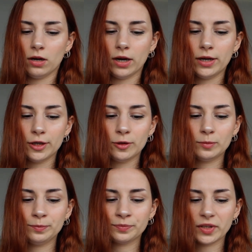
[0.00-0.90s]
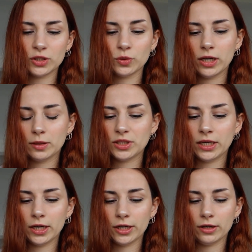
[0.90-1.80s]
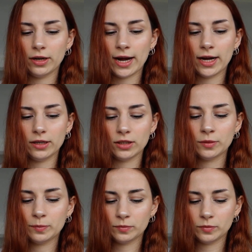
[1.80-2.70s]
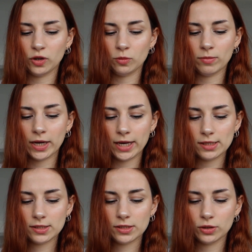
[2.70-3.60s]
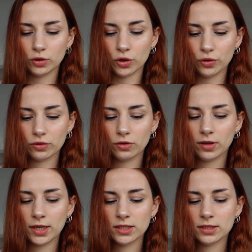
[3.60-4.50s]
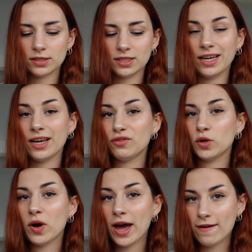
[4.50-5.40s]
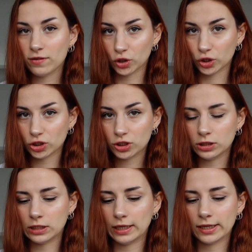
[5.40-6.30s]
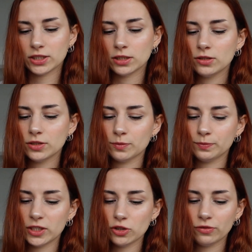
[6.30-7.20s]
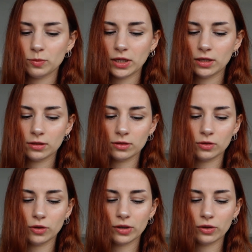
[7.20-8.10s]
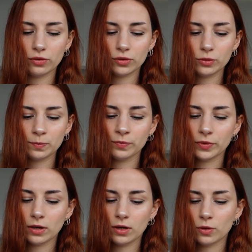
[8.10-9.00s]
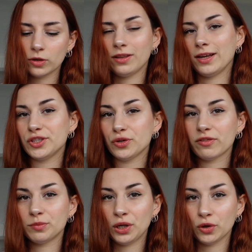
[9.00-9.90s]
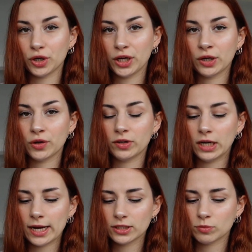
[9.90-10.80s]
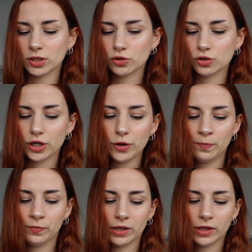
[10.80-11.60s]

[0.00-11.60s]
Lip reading: As well, that I'm seeing here that you might go through things to see if you have learned the lessons that you have been going through or the things you have been learning over the last months or so.